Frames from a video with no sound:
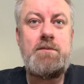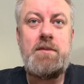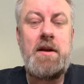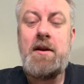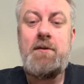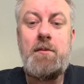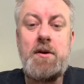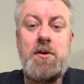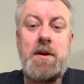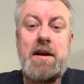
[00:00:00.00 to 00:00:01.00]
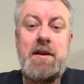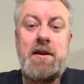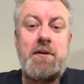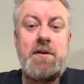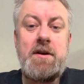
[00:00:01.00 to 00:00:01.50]
None of them are doing
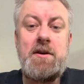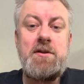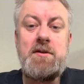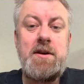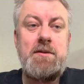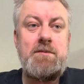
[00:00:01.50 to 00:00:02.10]
anything for the country.